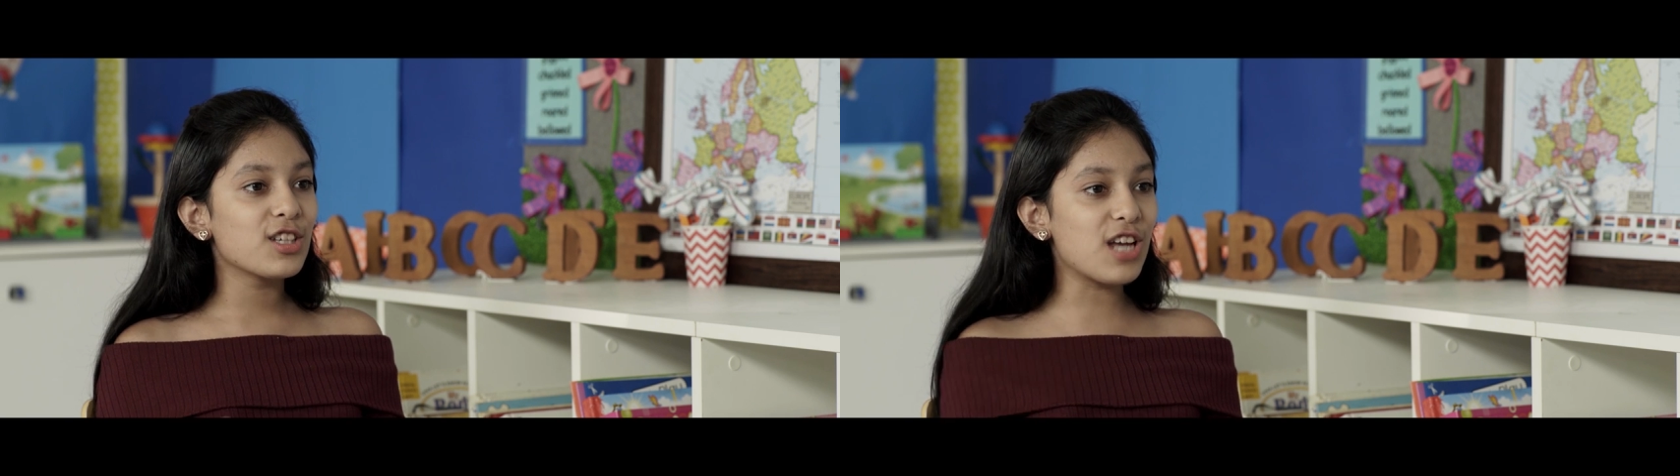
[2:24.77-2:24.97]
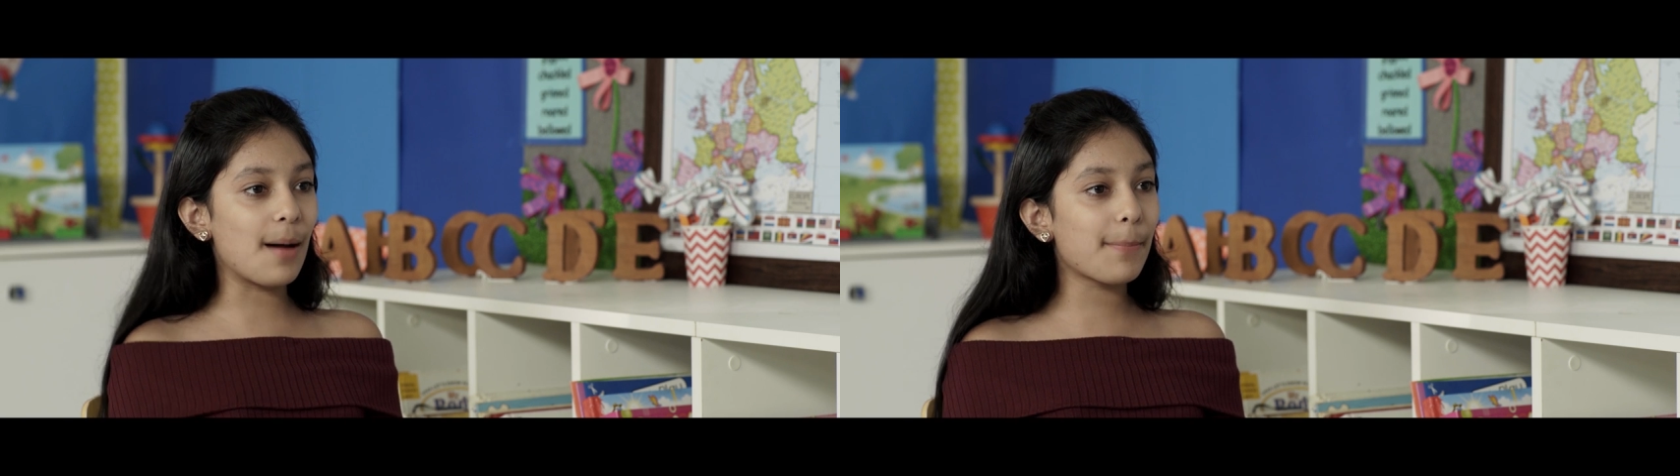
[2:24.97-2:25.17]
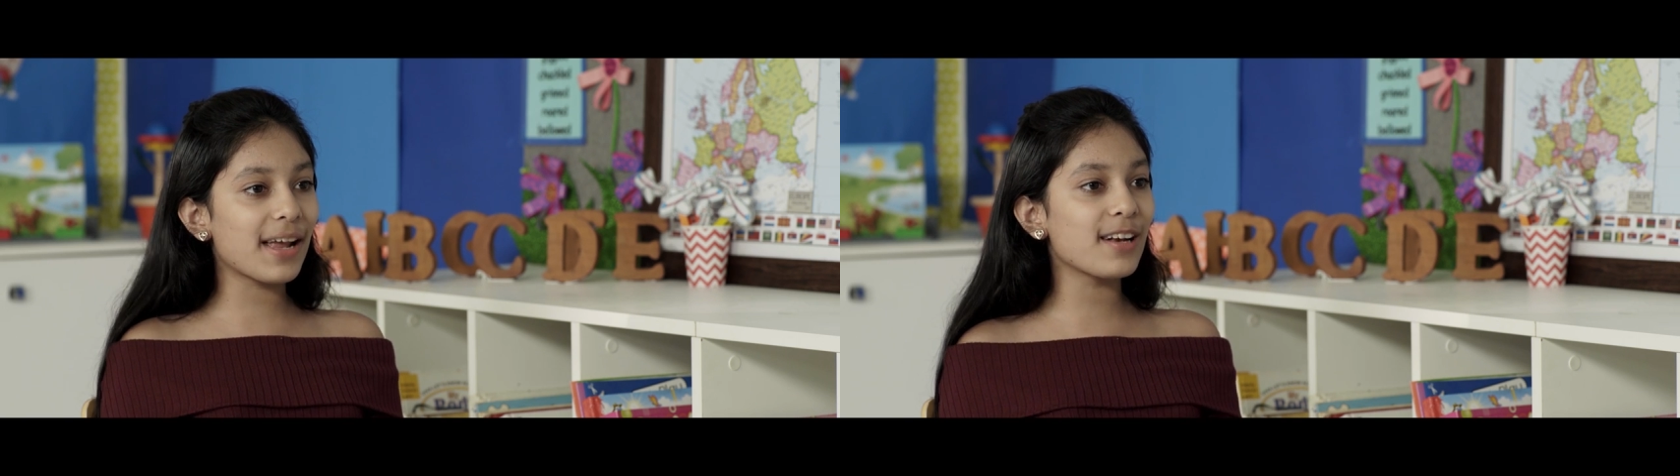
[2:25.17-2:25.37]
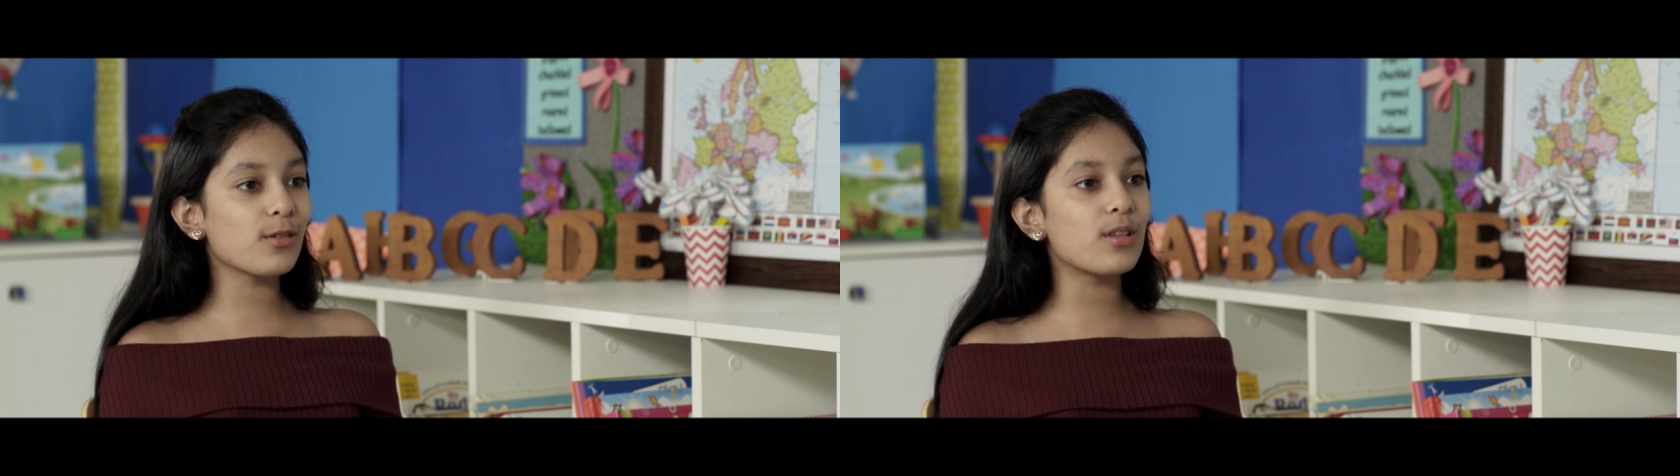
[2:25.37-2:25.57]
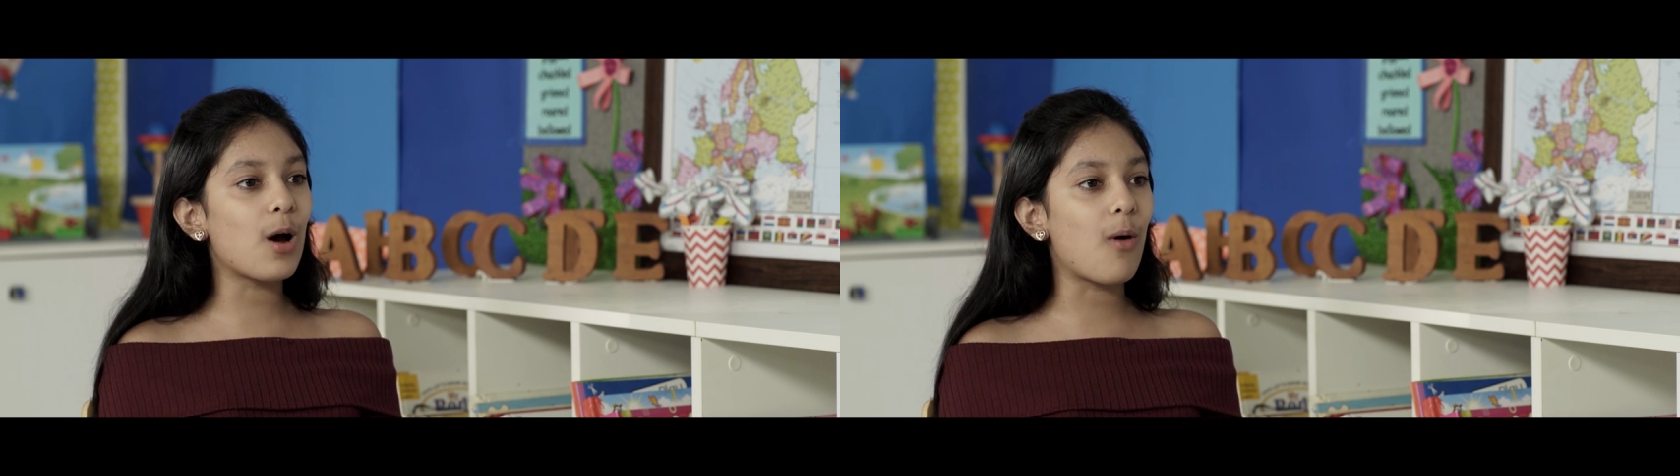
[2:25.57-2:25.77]
jumping
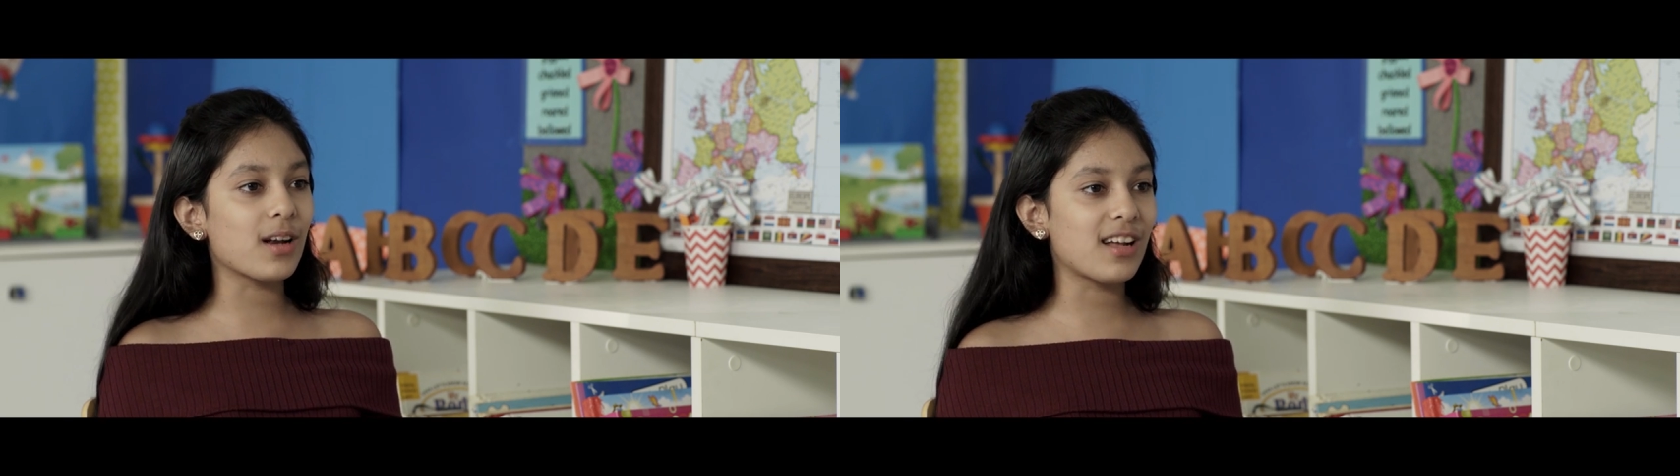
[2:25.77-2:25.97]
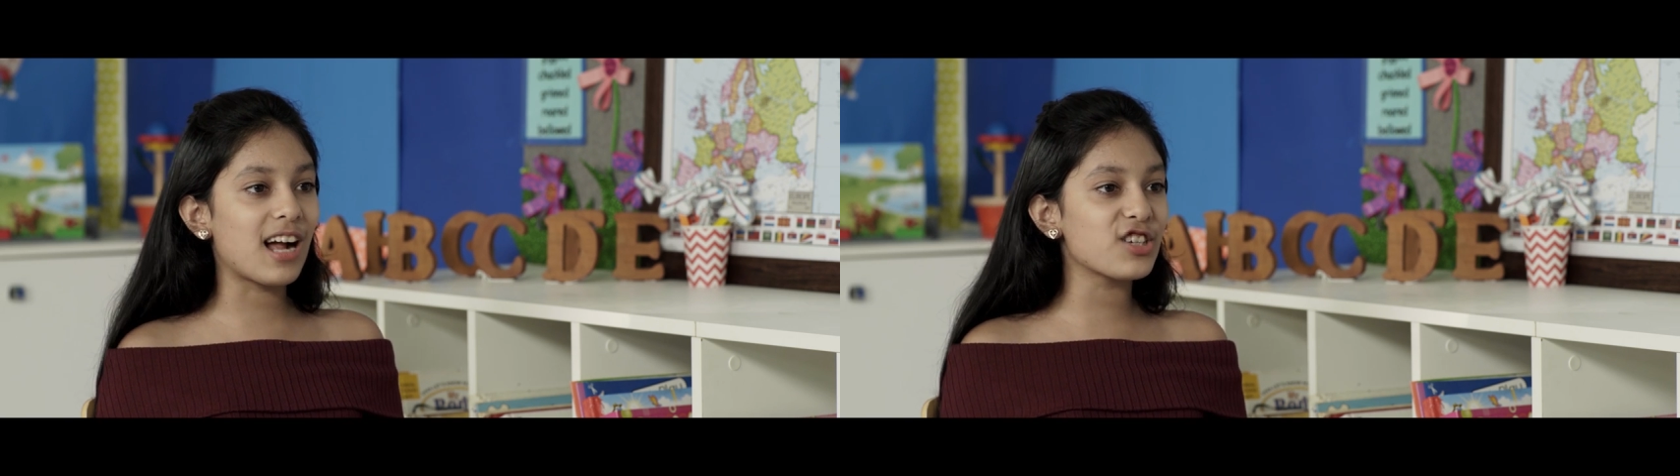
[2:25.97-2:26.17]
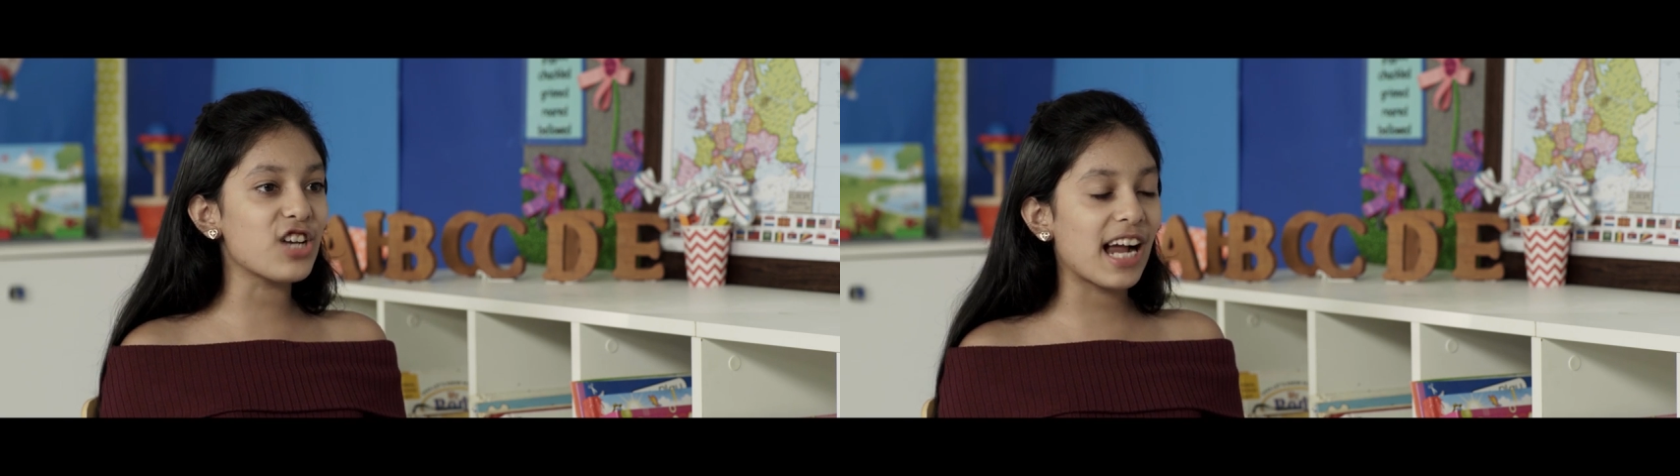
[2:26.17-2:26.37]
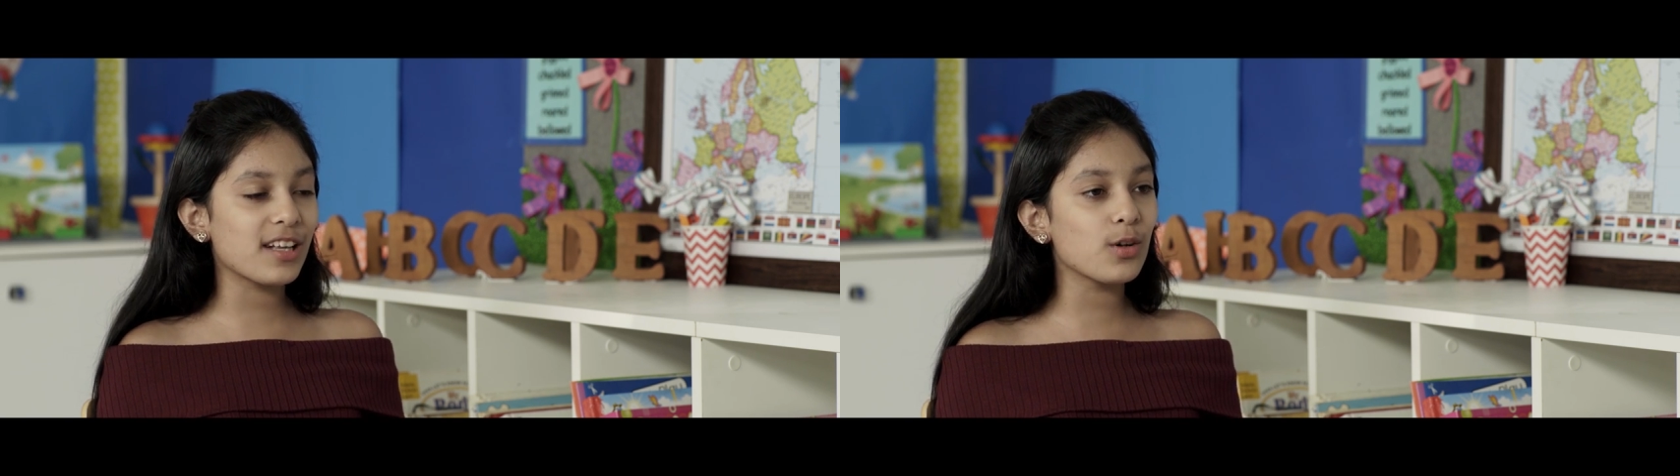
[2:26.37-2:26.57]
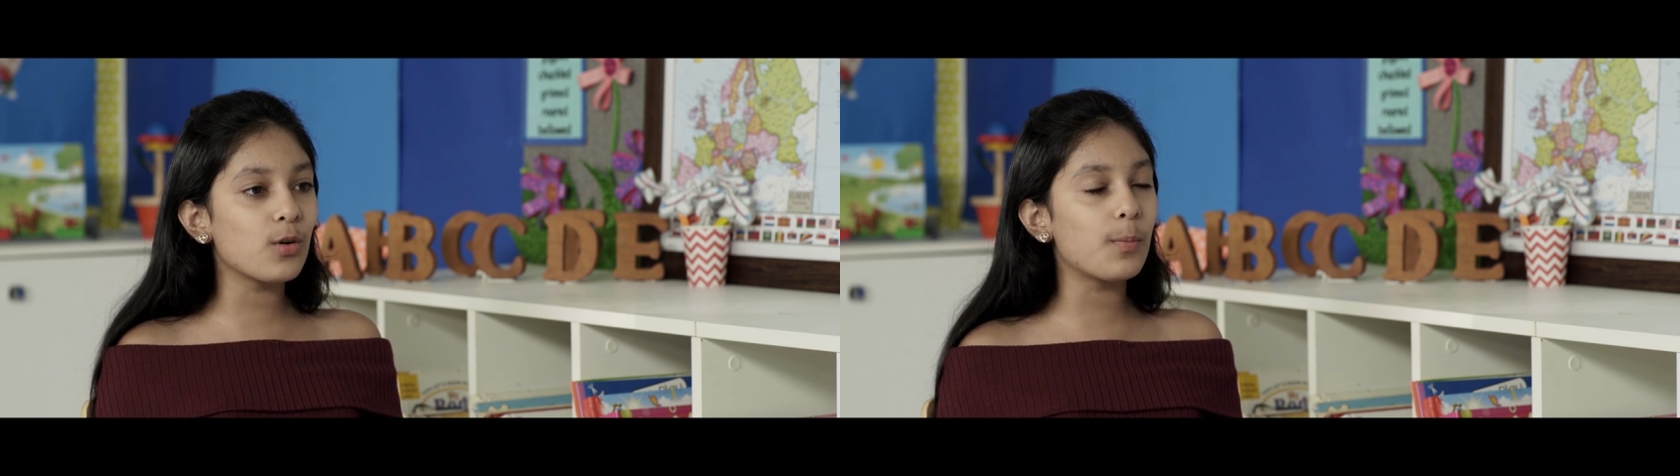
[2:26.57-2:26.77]
into the water and
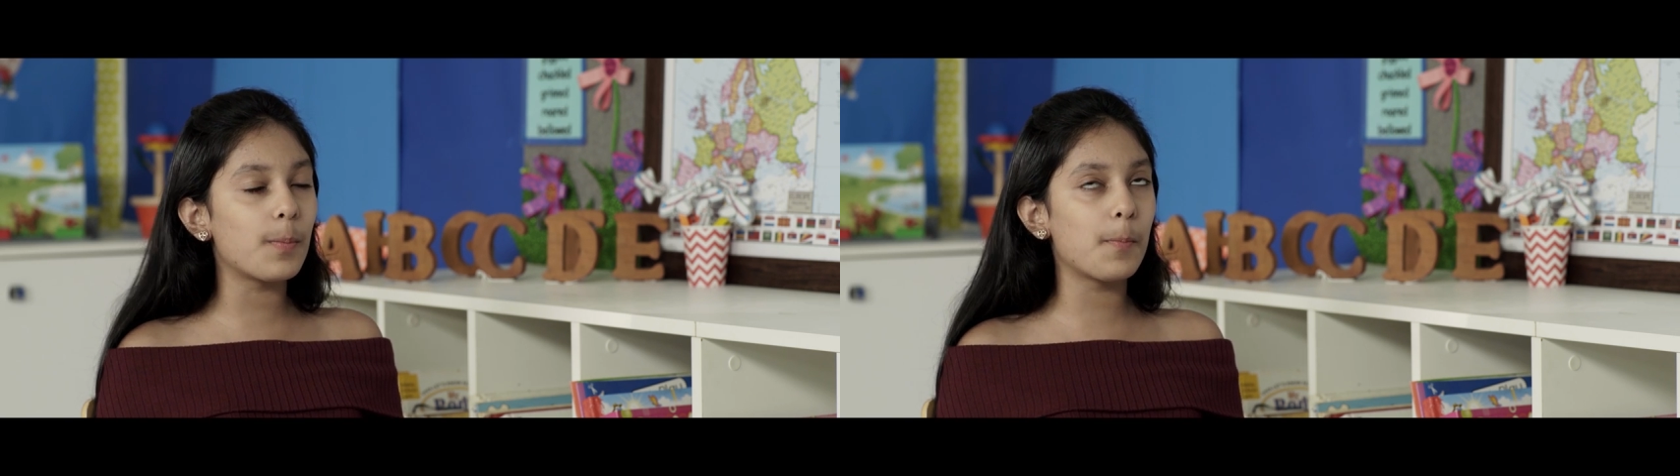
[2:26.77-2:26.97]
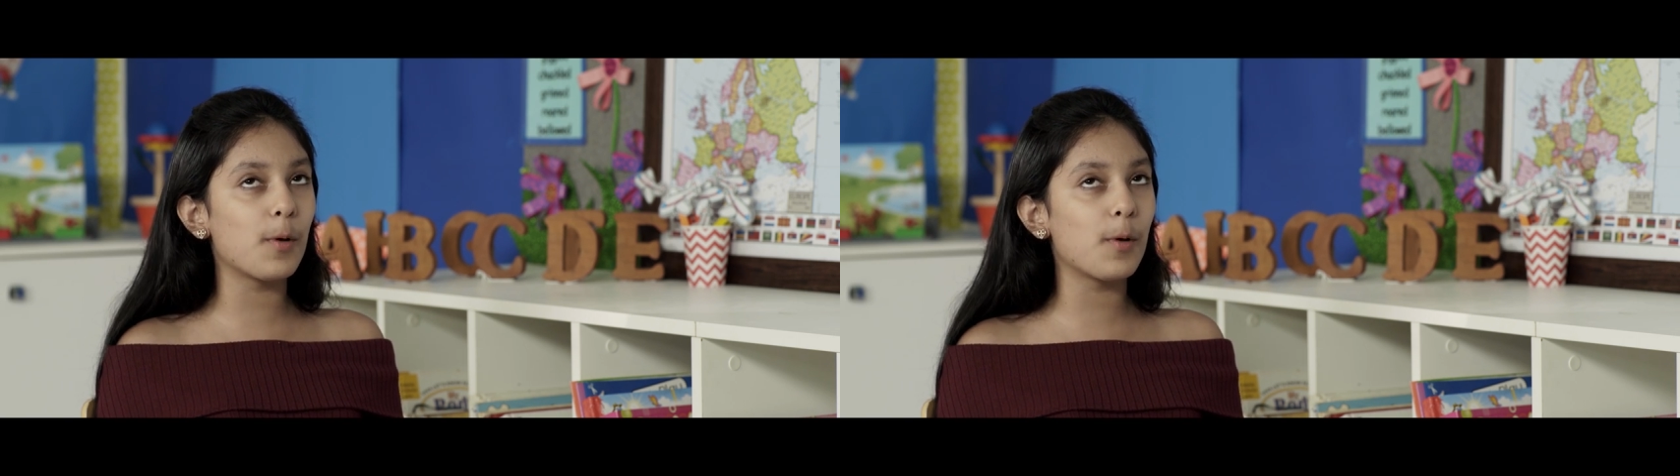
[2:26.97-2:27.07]
trying to